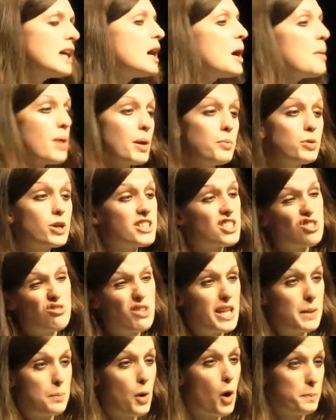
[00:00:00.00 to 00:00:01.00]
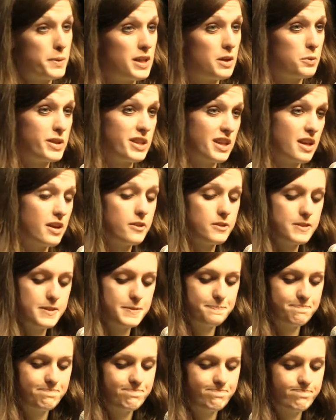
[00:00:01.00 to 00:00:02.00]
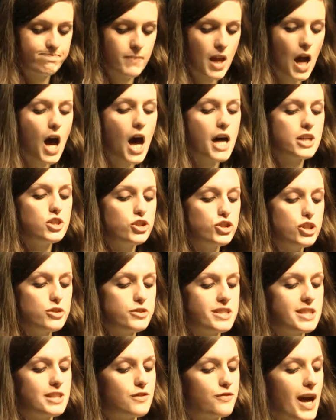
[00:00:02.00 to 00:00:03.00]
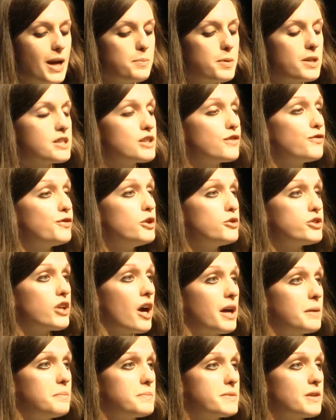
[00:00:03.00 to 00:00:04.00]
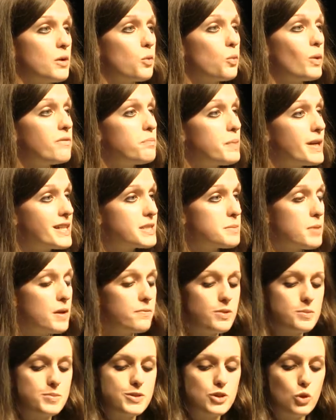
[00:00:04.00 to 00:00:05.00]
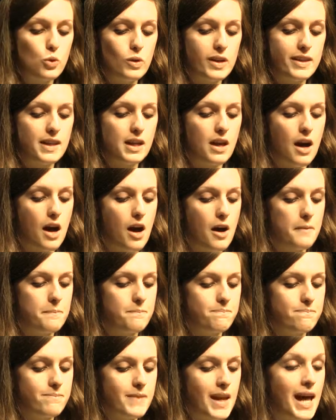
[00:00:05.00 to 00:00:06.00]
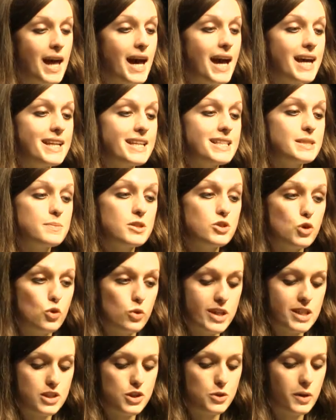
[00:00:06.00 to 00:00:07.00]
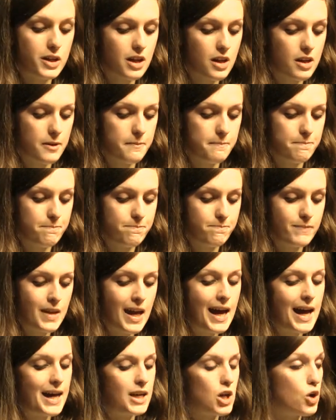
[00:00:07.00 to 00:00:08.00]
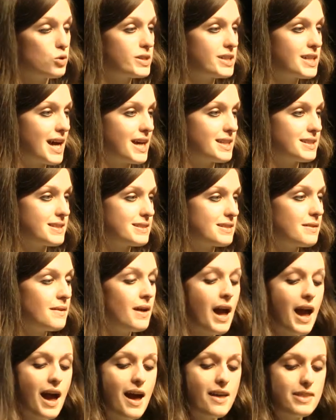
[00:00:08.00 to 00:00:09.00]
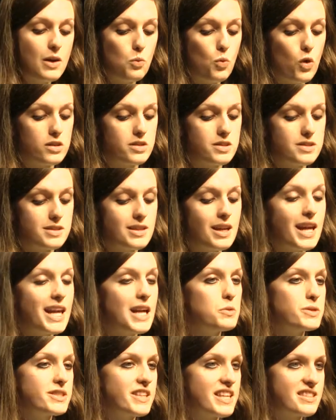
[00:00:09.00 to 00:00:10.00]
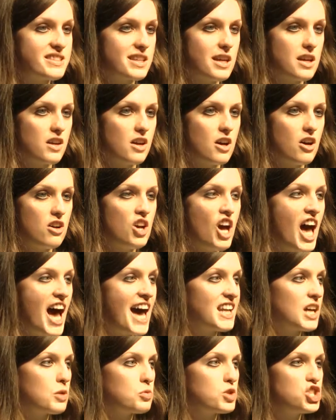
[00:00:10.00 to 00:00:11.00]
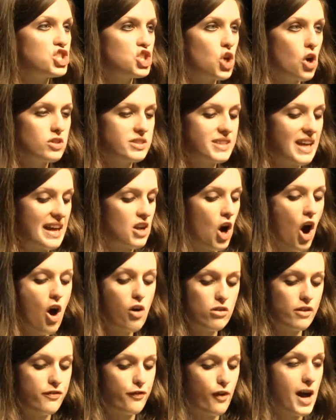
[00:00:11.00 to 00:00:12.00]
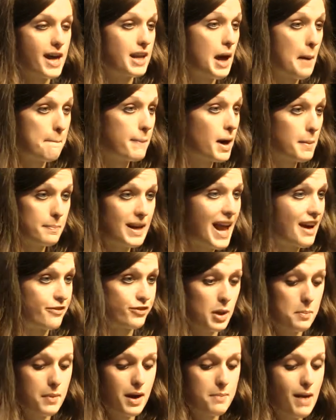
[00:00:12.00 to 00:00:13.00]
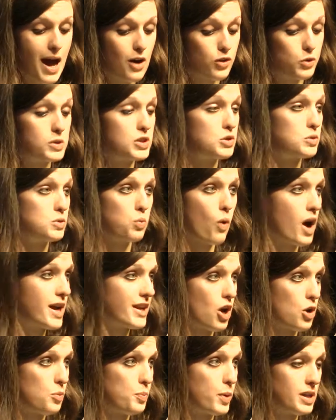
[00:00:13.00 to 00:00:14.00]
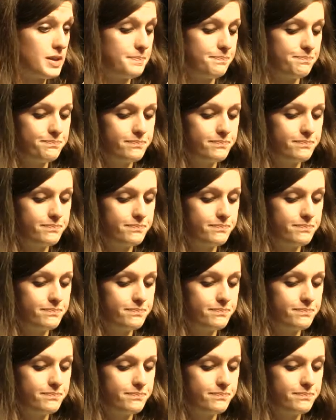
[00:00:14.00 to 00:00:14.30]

My brother's really popular with girls. I deduced this fact because a few times we have picked him up from school in the car, and he has been talking to a girl, and holding hands, and then once he was kissing a girl, and I was shocked and horrified, and Mum laughed at my mouth, which was wide open.